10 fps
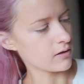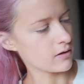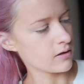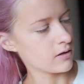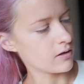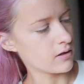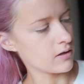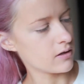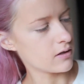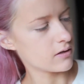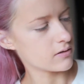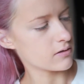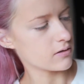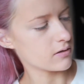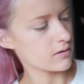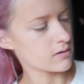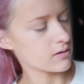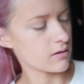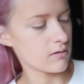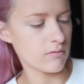
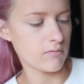(silence)